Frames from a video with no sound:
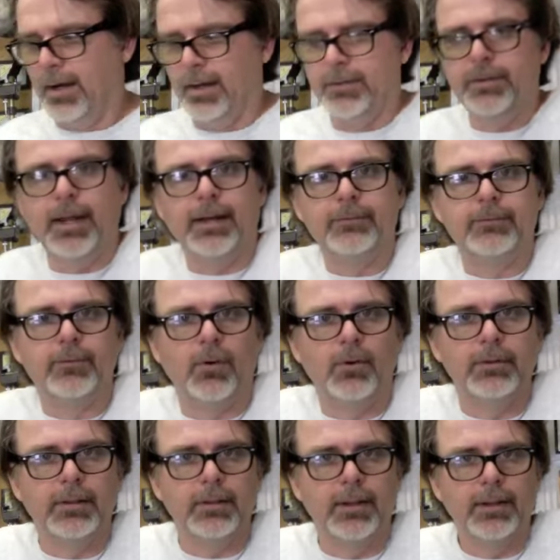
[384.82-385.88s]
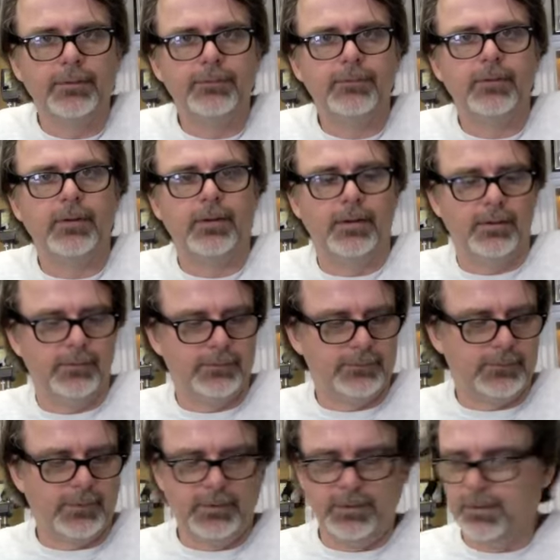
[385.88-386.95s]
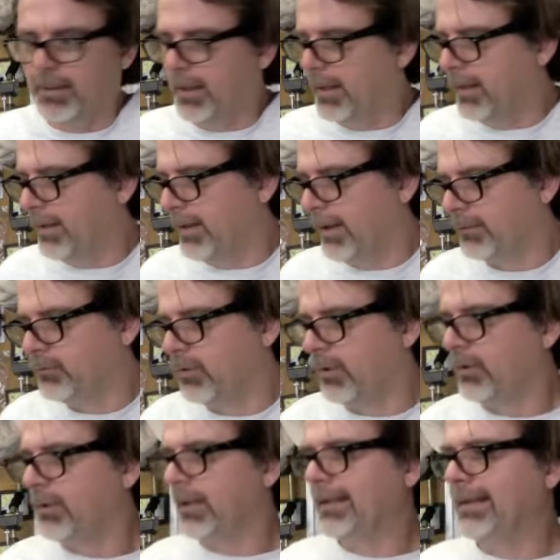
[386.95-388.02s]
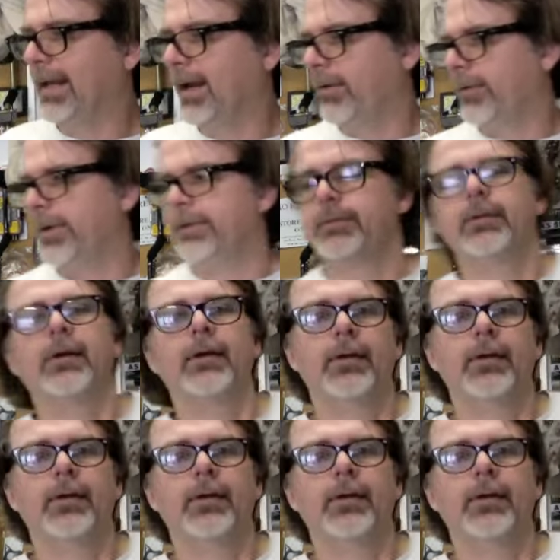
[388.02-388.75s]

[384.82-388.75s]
Next on the list is the, I'll show you the Garrett